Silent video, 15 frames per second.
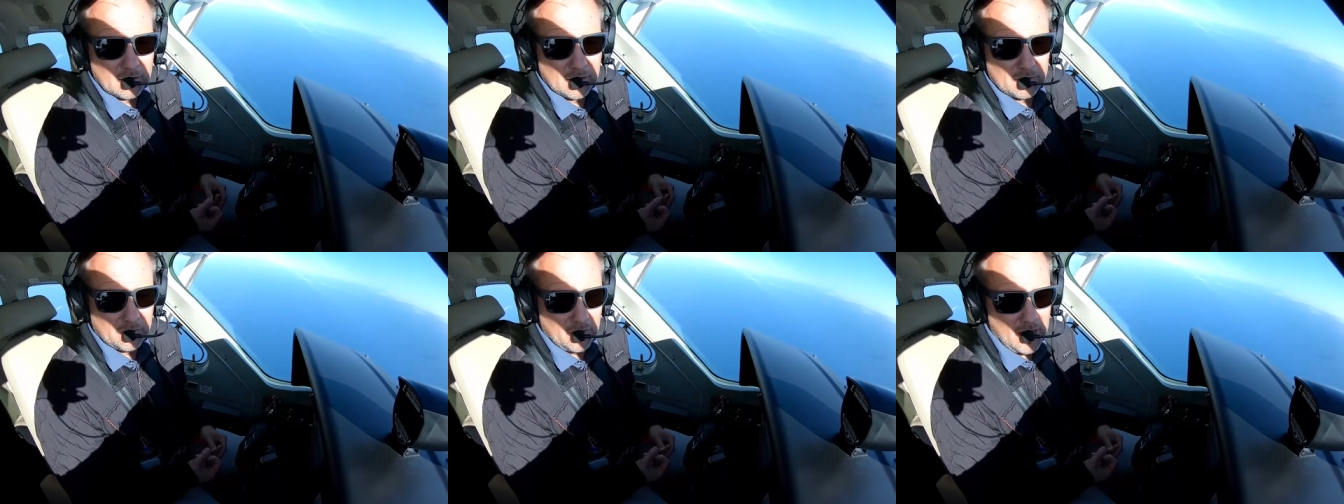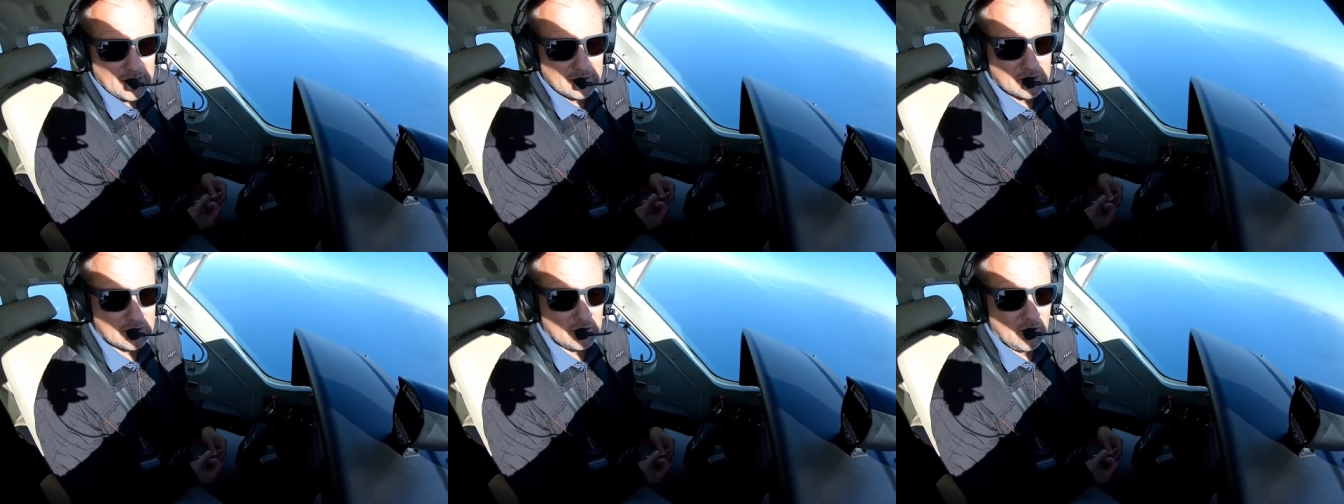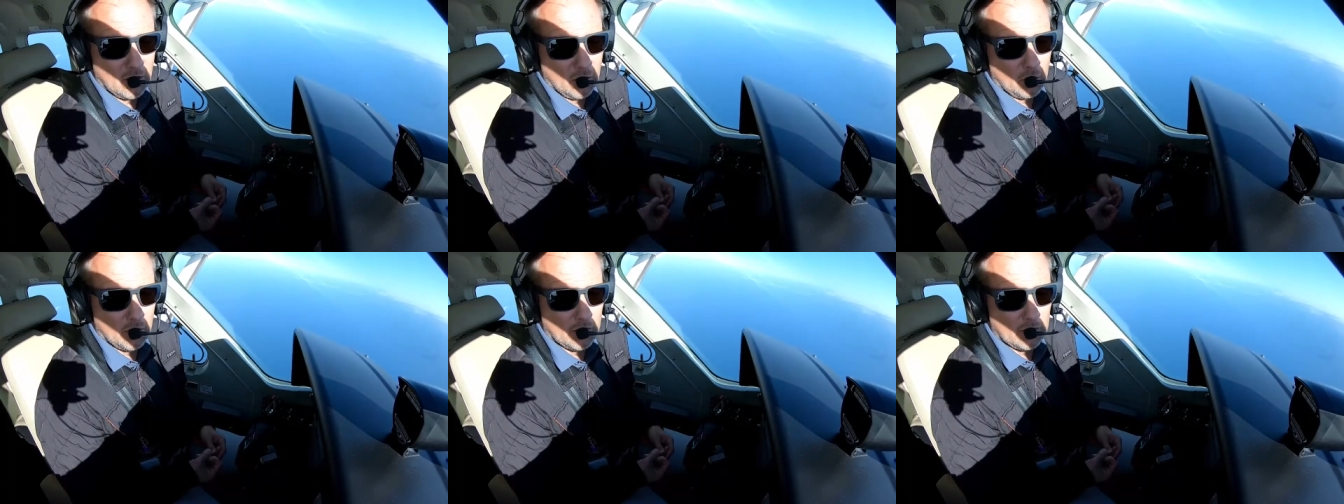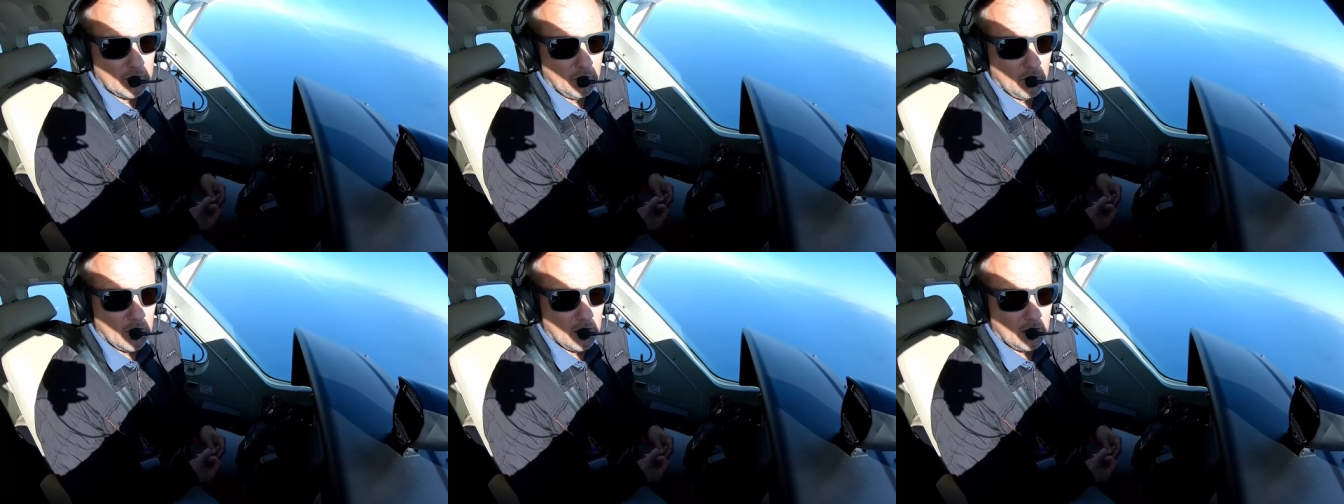It flies slow really
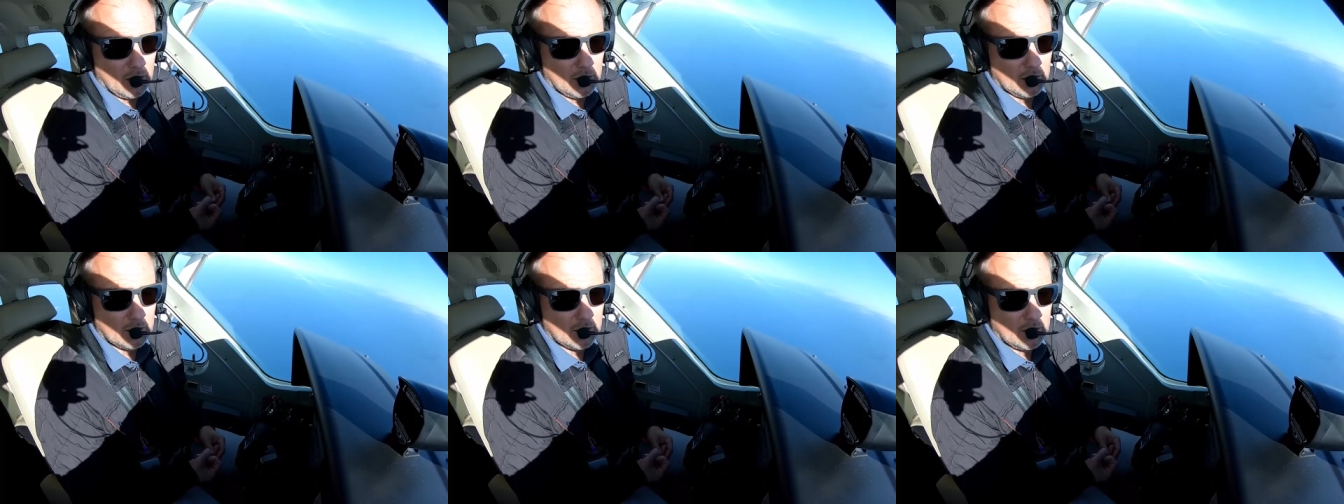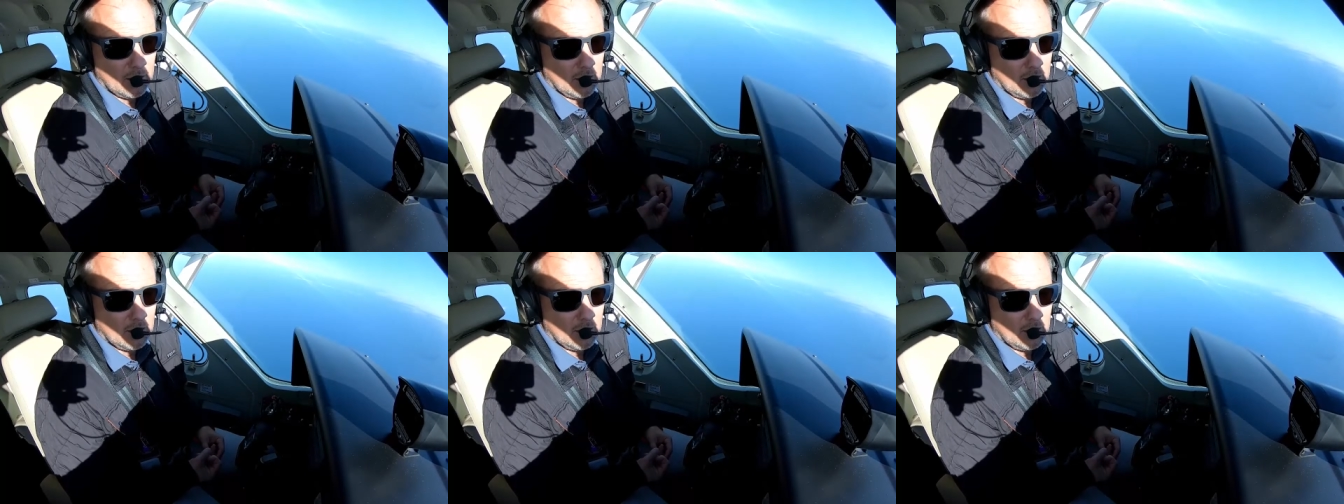well.